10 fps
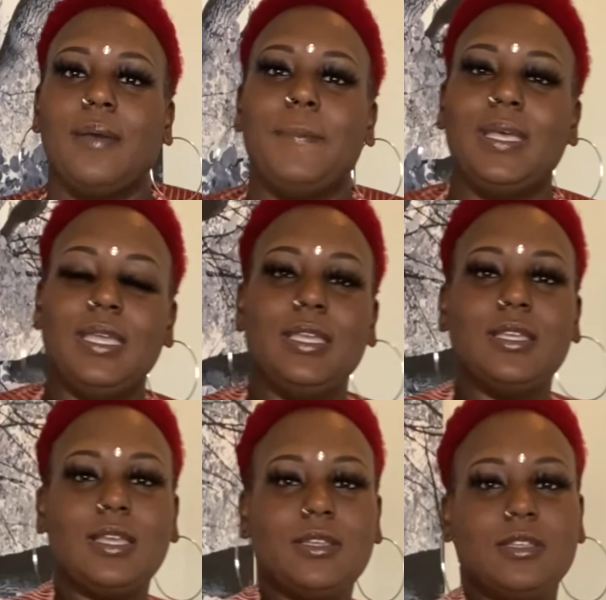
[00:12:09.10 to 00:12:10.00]
But
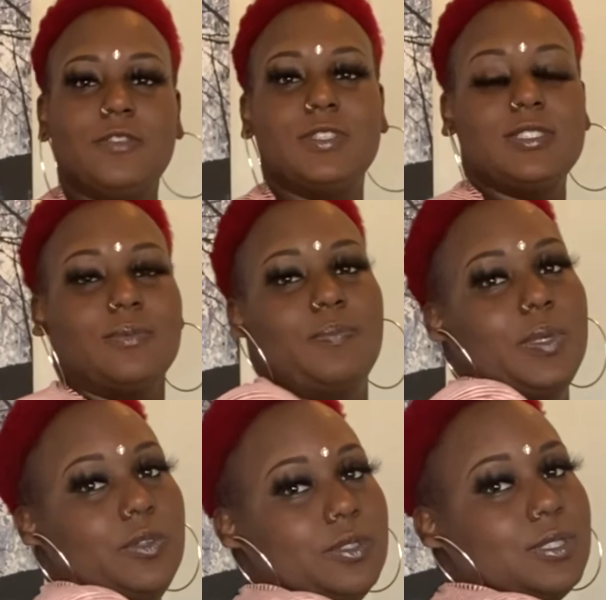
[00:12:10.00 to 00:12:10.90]
even some
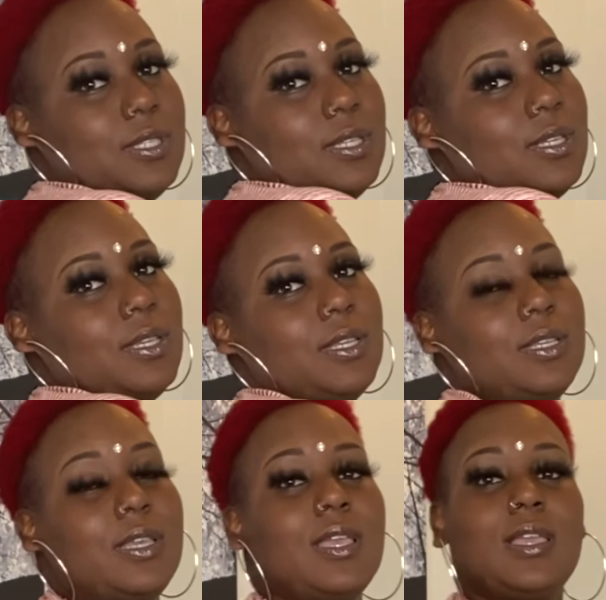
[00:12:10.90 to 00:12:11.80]
boots,
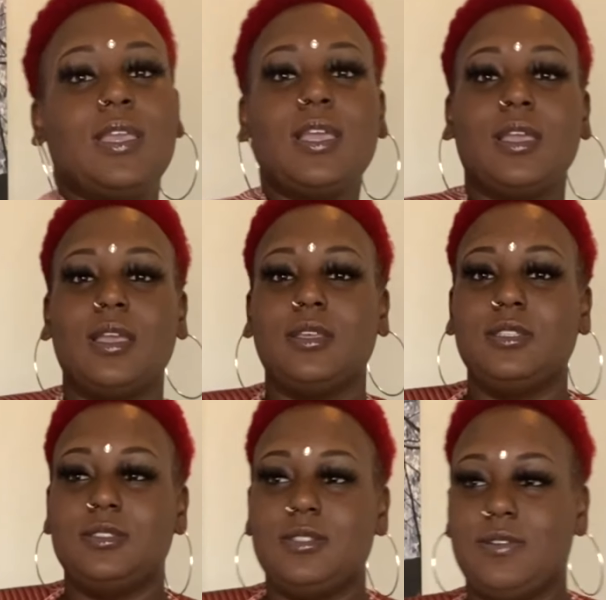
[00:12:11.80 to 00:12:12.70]
I
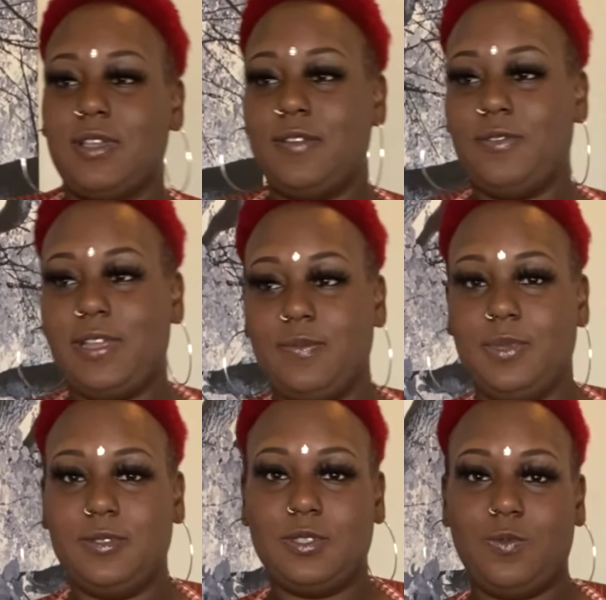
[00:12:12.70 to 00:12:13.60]
just don't have the right
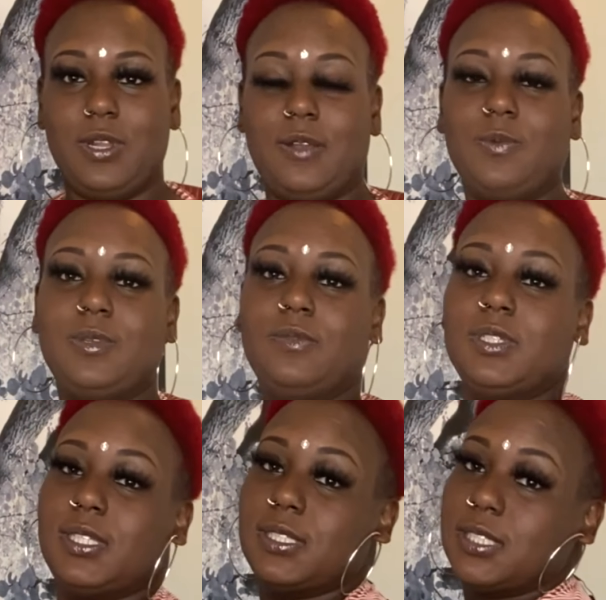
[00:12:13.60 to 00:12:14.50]
boots of what I will put with
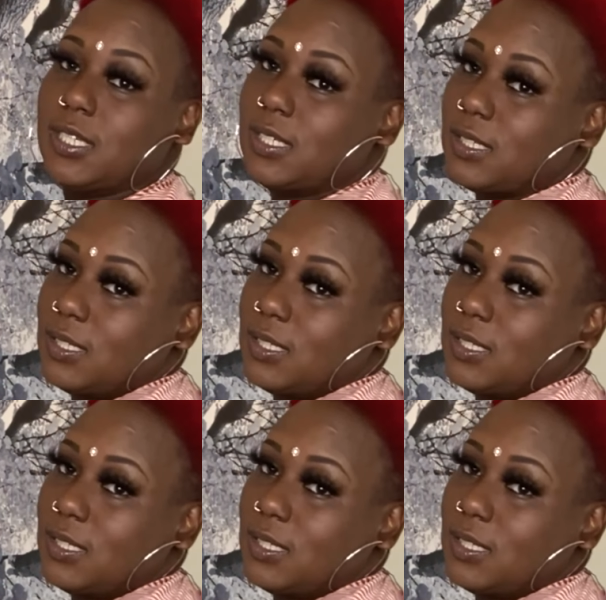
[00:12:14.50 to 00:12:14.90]
this yet.